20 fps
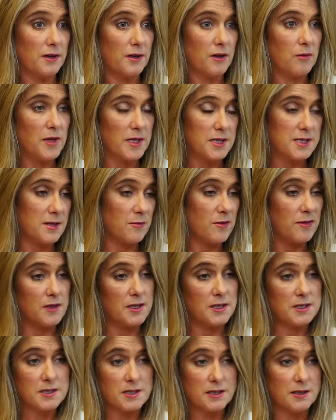I mean, some of
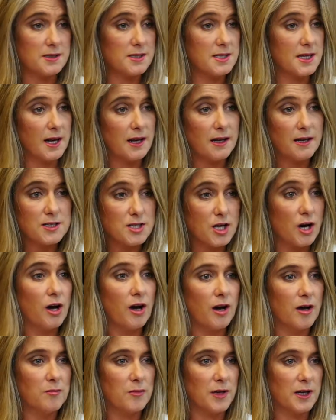these things take
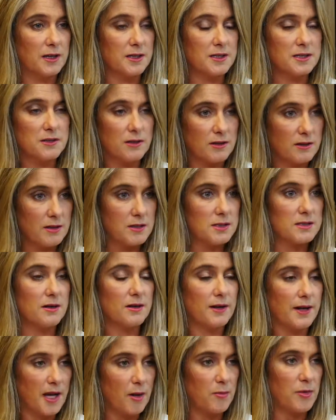time, like it's not
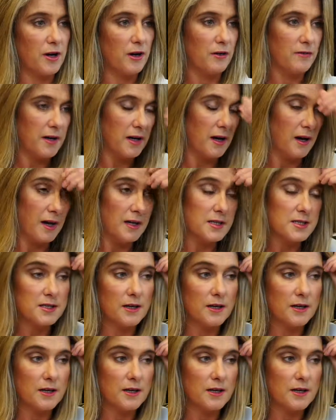going to happen overnight.